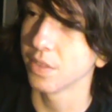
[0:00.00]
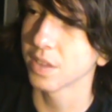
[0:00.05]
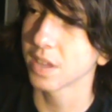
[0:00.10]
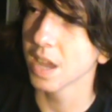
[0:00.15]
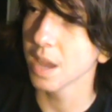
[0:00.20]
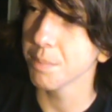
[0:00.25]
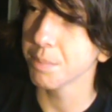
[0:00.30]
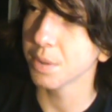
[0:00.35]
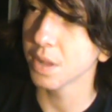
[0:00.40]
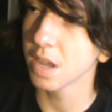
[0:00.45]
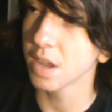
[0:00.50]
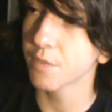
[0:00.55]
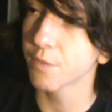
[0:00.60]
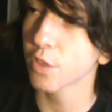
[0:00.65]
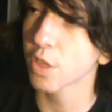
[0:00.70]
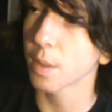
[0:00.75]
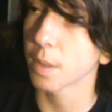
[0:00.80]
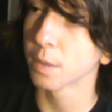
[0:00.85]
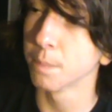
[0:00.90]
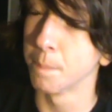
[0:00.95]
The gameplay
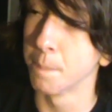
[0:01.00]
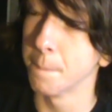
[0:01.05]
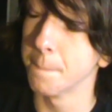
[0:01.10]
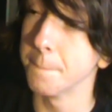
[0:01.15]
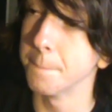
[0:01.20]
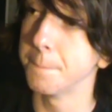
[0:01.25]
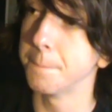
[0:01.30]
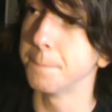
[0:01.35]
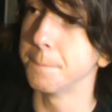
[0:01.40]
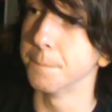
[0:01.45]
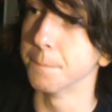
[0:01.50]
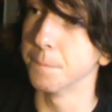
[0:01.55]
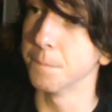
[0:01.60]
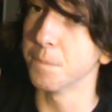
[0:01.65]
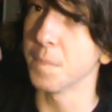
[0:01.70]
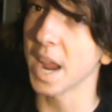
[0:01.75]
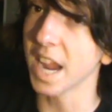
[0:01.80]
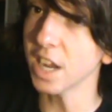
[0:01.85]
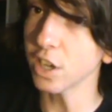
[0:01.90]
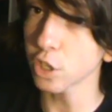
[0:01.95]
for the
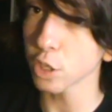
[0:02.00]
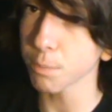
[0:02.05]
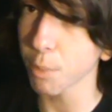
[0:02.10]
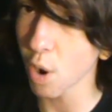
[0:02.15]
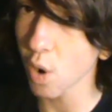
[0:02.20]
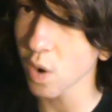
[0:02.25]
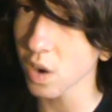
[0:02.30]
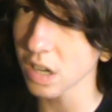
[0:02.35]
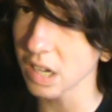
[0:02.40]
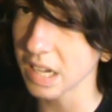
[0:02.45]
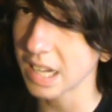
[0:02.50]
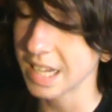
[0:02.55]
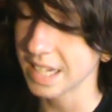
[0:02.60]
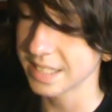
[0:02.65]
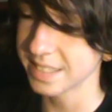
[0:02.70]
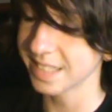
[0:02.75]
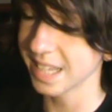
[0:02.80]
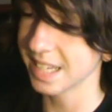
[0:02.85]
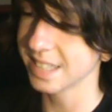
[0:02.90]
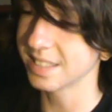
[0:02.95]
major part
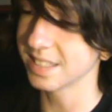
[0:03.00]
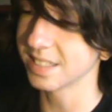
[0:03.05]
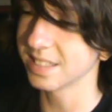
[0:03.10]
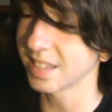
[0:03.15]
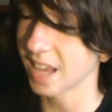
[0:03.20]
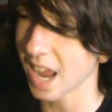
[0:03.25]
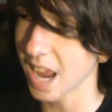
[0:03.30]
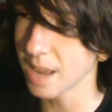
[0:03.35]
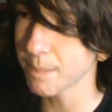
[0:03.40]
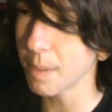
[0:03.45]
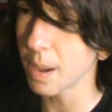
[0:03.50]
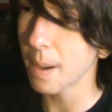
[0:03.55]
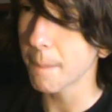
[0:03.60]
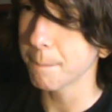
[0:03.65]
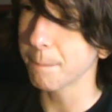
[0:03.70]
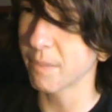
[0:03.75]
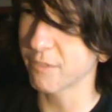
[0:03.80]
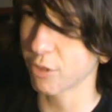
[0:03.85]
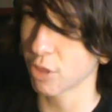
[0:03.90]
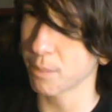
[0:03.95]
stays the same,
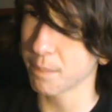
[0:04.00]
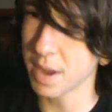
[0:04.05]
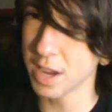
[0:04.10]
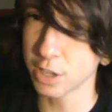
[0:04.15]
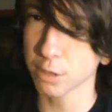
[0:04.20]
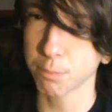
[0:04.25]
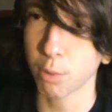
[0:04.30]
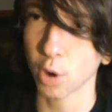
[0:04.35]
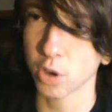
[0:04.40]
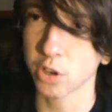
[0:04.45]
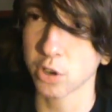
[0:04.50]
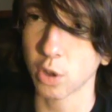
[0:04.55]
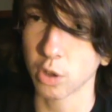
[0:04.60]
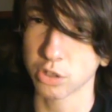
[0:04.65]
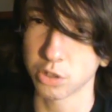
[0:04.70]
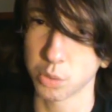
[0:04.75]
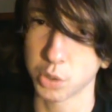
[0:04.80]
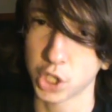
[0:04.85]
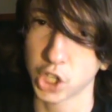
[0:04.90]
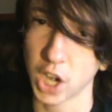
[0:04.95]
but for the major part it
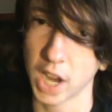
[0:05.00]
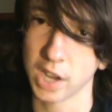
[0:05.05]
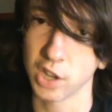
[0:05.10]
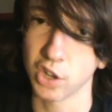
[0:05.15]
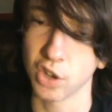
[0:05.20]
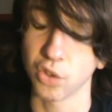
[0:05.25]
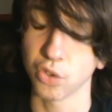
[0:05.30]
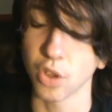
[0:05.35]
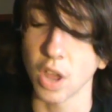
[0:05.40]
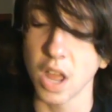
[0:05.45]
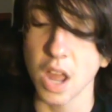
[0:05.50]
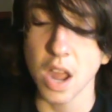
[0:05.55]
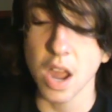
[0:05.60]
also changes.